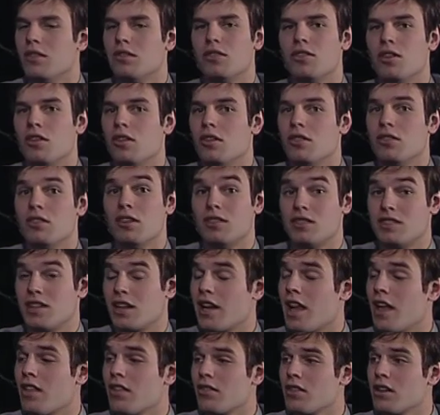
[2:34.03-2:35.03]
The, the
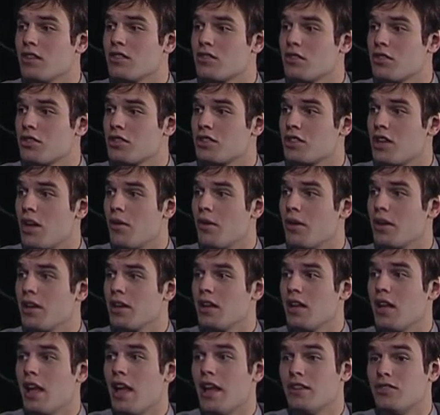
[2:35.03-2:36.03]
togetherness they're
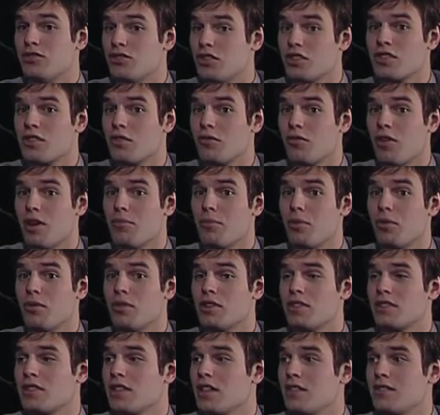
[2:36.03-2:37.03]
showing at just the right point in
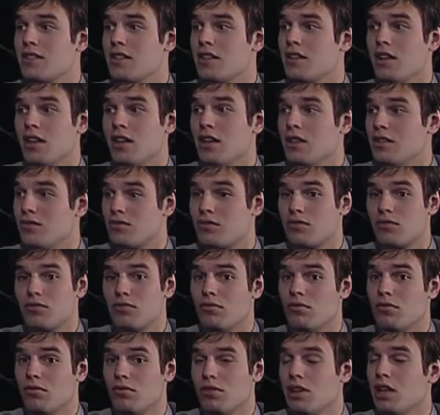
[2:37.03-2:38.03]
the season is
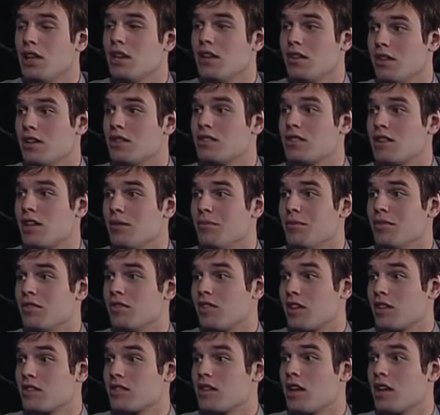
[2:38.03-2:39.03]
leading this team to
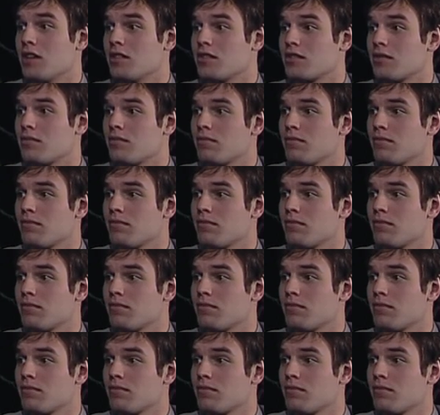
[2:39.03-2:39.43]
success.